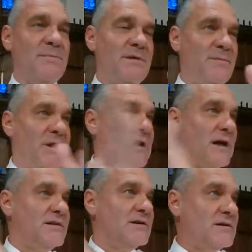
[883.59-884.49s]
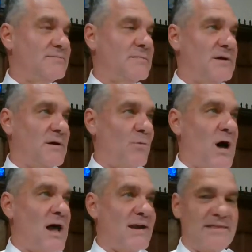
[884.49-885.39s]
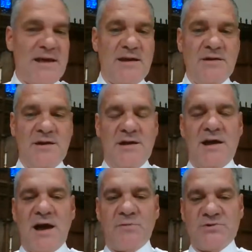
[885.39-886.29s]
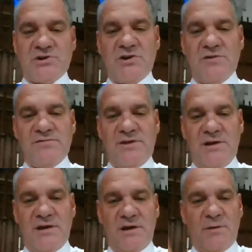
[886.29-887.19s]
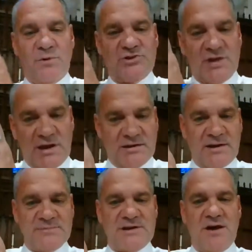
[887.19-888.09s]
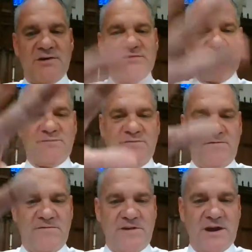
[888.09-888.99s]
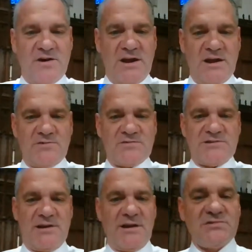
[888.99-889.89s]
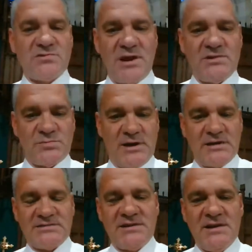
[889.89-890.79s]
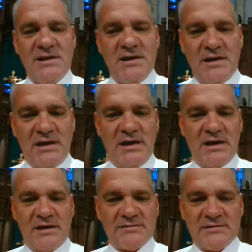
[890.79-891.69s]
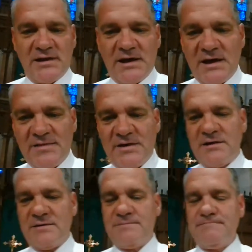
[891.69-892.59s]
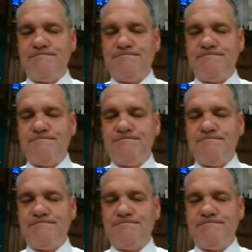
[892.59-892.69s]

blood, wine then reserved, which then comes out in some very interesting and strange ways in the